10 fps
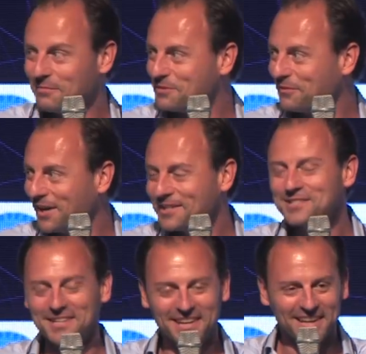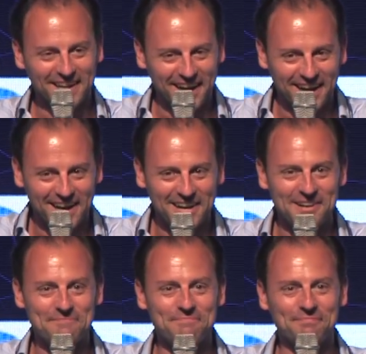Times for us.
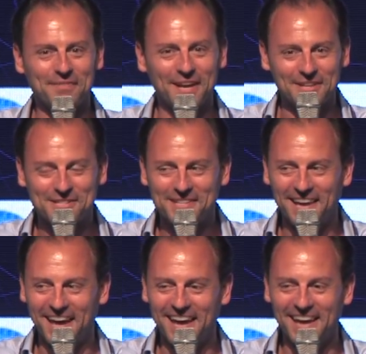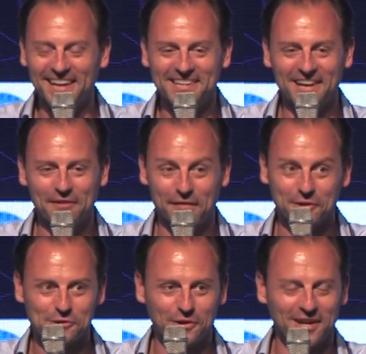yes, and
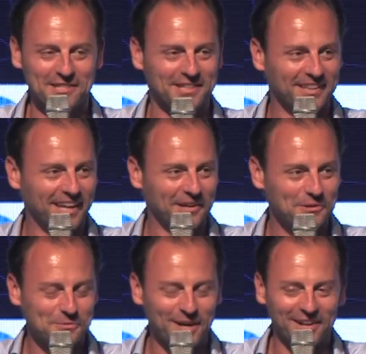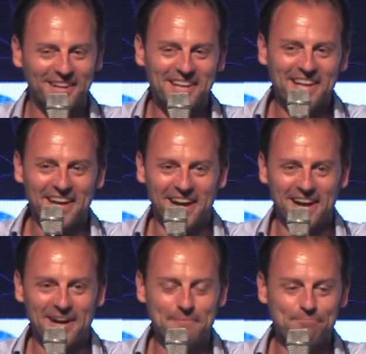fingers crossed that that goes well.
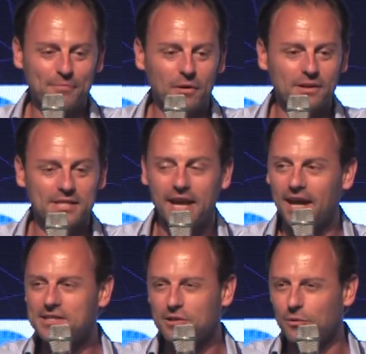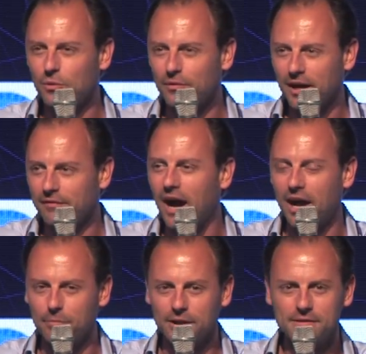Today, I'd say we're kind of a
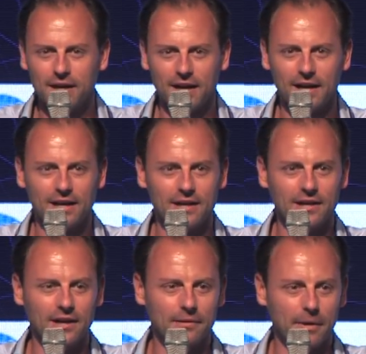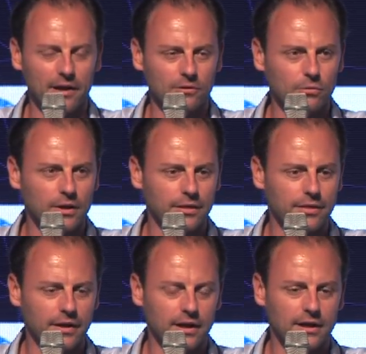hybrid model with
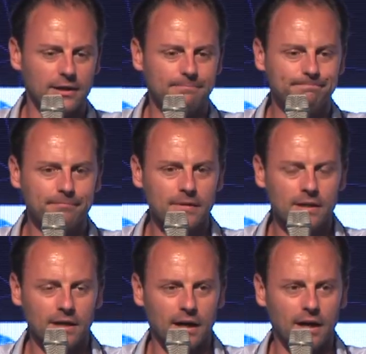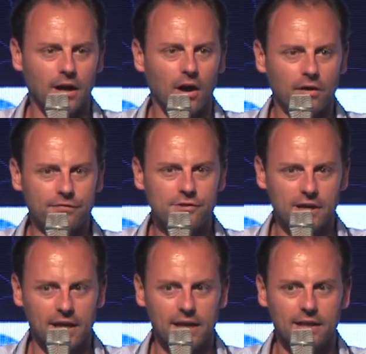
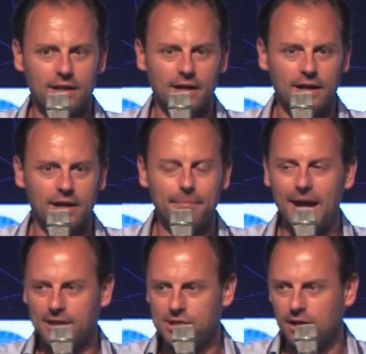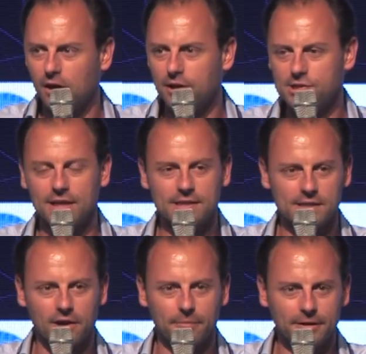off-chain matching, on-chain
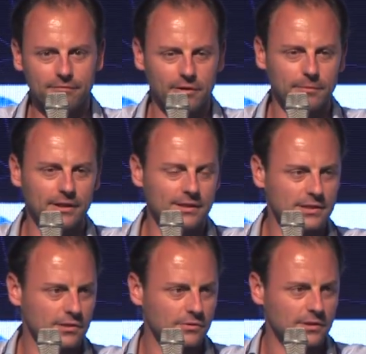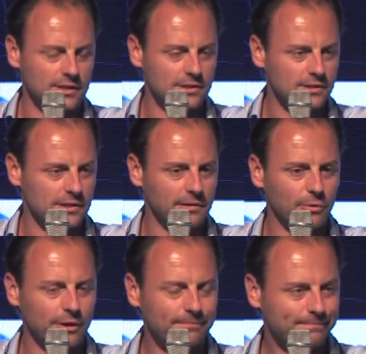settlement from a decentralization standpoint.